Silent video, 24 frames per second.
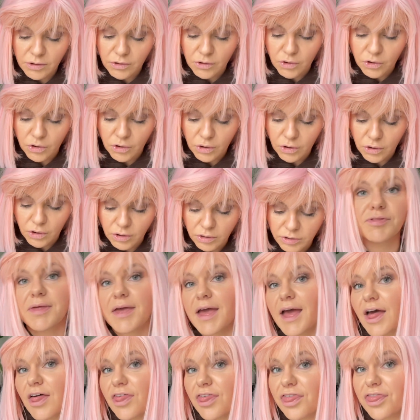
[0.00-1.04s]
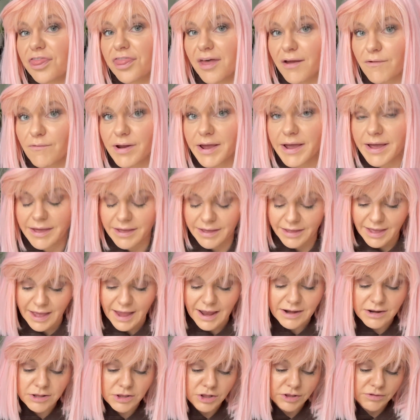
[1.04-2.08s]
called the etheric
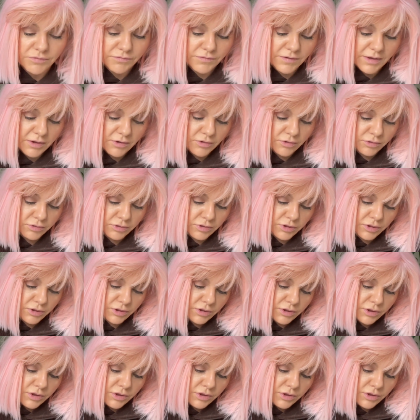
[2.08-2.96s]
energy field,